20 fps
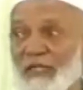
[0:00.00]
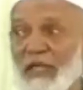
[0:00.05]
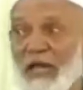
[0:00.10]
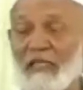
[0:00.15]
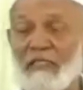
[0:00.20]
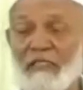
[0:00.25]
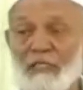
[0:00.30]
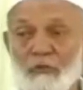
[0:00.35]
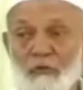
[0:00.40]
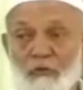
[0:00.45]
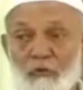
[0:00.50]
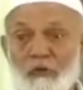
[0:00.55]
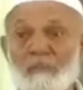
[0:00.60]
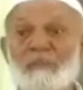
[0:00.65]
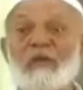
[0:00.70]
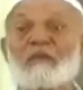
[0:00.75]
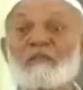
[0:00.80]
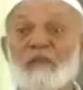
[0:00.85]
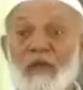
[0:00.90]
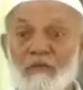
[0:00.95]
answer, you're doing
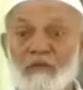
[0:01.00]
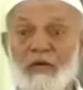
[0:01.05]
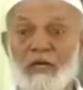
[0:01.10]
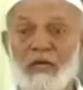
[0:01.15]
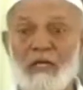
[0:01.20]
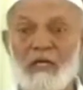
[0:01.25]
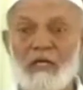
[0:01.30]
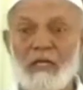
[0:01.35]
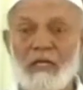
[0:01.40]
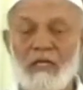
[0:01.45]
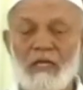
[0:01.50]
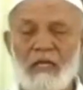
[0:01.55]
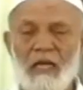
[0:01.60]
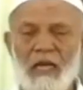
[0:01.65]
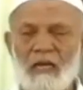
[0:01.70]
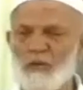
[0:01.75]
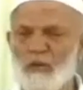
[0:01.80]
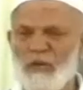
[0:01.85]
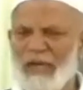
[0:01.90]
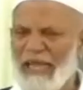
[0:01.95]
me a favor.
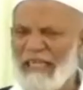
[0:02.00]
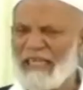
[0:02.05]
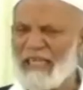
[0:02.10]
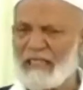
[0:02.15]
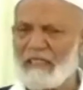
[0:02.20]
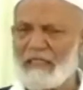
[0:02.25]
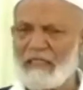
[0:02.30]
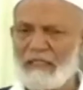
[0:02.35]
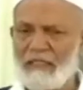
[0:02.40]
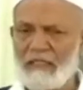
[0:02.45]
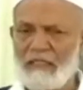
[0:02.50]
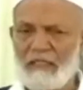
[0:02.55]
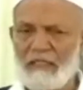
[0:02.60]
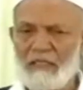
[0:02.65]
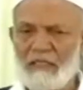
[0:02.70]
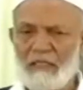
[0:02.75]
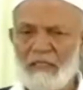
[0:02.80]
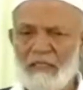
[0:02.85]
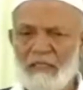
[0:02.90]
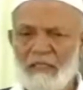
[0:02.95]
I don't like it.
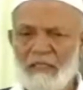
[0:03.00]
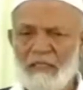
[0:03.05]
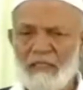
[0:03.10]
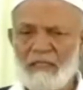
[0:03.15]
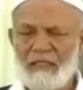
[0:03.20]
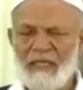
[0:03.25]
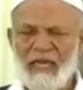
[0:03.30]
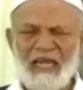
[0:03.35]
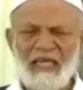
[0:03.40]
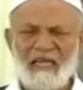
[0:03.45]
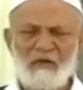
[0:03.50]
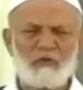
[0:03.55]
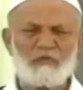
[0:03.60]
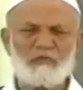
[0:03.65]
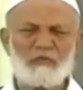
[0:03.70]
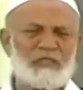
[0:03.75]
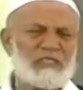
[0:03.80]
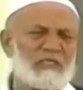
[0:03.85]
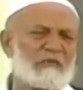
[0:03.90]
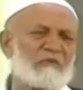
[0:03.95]
That I
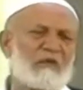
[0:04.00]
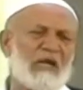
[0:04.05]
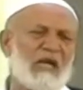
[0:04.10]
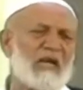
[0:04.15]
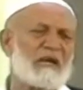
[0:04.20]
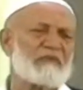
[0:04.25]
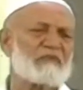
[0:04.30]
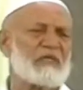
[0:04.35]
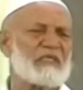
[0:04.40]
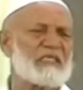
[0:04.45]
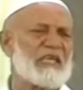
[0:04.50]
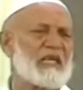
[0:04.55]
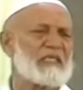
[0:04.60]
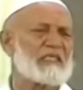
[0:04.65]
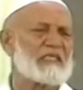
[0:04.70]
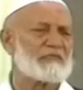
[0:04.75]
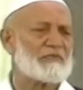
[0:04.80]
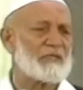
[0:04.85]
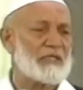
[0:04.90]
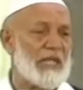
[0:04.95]
confess, look, I haven't got the
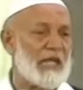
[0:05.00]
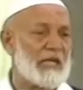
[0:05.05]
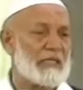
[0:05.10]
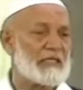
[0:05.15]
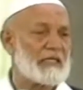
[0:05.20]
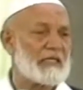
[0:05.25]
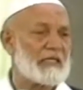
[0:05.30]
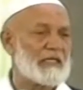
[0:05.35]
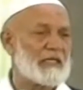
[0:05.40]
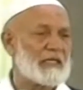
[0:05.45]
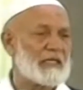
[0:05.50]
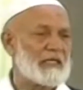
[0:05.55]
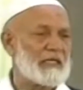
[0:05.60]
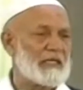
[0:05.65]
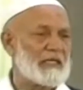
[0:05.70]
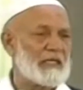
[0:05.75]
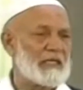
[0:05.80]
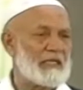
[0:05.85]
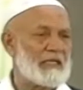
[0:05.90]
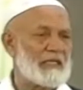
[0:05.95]
answer for that.
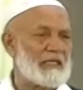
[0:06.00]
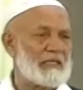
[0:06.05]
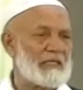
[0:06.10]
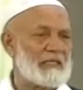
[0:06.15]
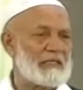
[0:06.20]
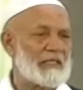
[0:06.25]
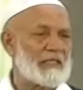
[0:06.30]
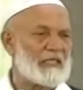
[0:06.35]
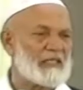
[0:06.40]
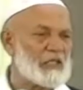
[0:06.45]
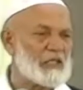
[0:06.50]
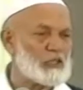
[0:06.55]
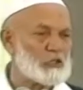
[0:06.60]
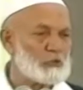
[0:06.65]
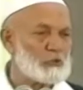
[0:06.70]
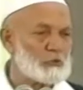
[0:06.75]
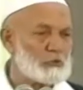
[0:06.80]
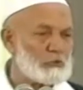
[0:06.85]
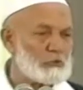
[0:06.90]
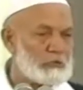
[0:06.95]
That this
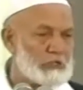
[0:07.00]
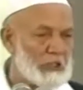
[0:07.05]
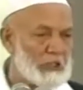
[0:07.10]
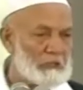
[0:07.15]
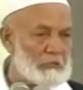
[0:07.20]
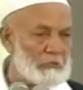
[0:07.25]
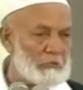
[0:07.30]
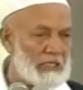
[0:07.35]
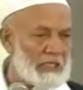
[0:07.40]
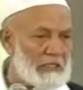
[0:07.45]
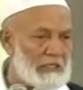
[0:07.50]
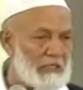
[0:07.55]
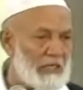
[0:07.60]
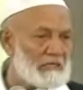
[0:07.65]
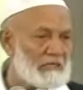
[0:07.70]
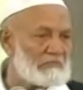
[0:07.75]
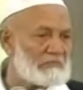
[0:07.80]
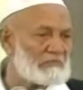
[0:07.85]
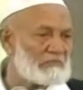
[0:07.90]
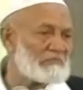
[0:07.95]
Jew said you this,
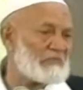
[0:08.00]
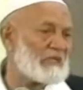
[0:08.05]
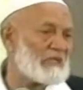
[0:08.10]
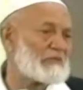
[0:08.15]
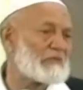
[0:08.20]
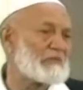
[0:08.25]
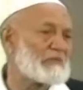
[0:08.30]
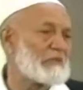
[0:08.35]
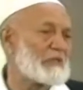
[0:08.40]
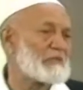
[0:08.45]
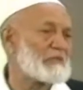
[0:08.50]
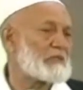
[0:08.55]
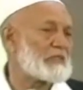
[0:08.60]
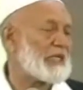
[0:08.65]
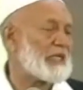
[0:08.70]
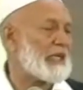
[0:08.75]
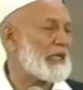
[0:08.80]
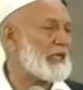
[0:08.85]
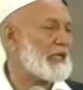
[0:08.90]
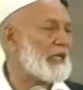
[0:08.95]
and mm, I don't know what to
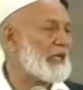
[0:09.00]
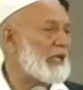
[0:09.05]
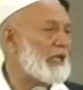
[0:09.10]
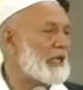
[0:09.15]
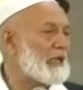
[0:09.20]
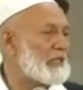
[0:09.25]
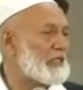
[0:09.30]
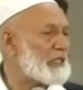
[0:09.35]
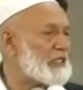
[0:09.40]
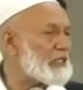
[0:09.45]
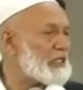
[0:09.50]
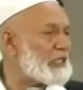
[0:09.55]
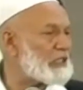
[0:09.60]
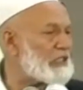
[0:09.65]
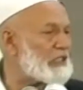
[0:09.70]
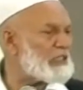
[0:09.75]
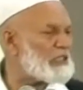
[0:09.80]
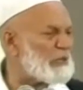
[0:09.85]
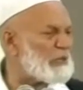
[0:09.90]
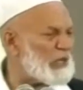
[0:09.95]
say. This
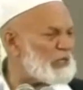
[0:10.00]
Christian said, why are